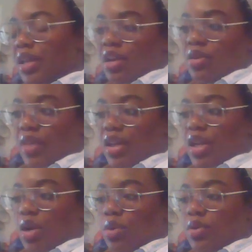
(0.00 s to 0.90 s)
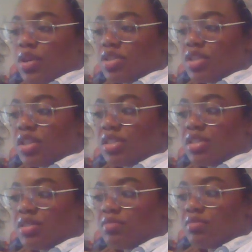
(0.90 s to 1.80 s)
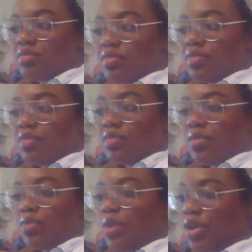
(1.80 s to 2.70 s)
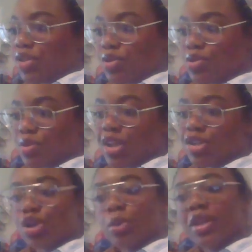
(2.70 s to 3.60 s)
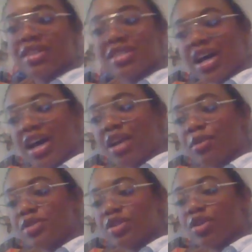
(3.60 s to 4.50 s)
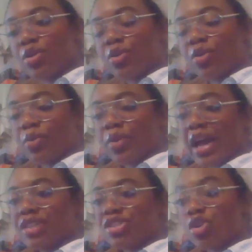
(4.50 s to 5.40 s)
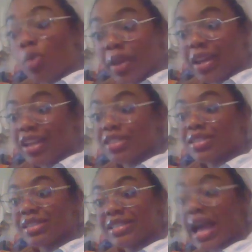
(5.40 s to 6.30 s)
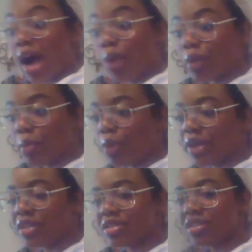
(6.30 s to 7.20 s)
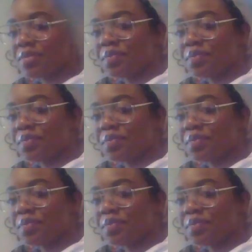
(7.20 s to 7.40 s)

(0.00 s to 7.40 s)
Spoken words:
I know that now. It's just, we went through so many turbulent times, or we had so many tower moments,